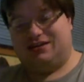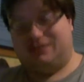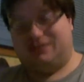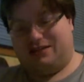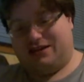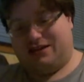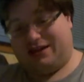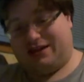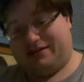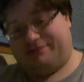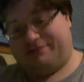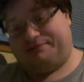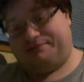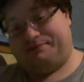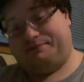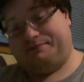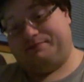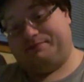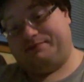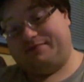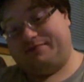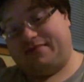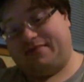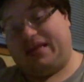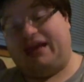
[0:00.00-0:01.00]
yeah,
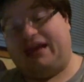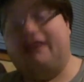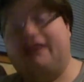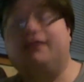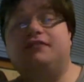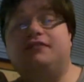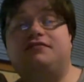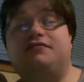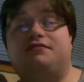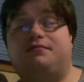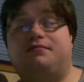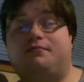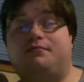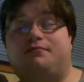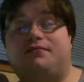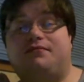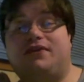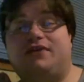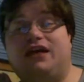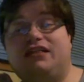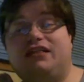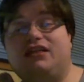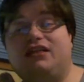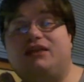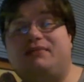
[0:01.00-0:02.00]
it's
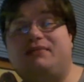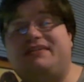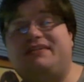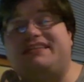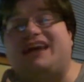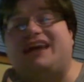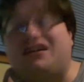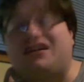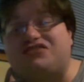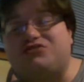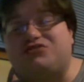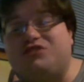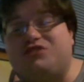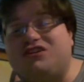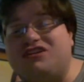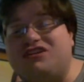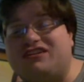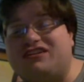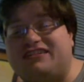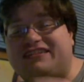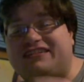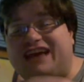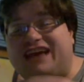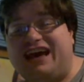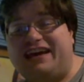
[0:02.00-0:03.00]
a little bit sexual
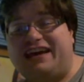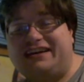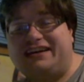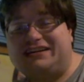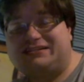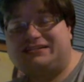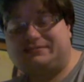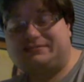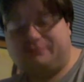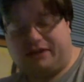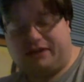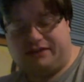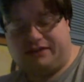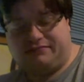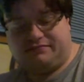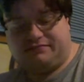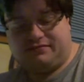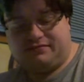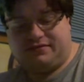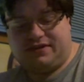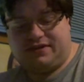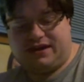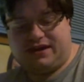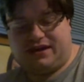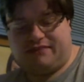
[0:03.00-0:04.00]
to say, but
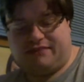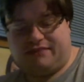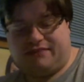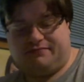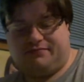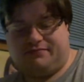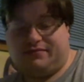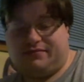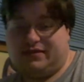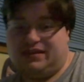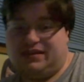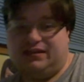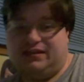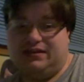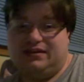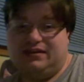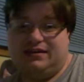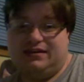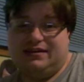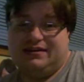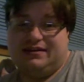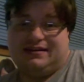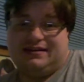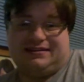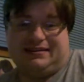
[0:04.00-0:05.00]
yeah,
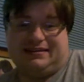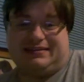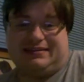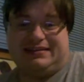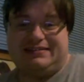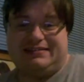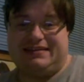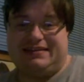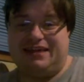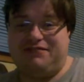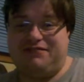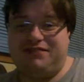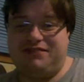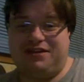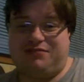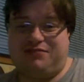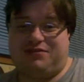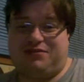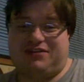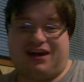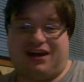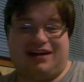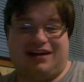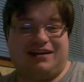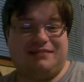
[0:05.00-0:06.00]
this is Tiffany we're
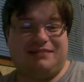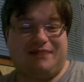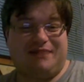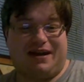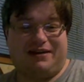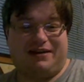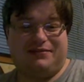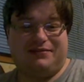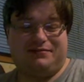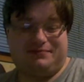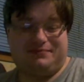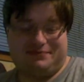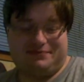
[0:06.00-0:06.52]
talking about.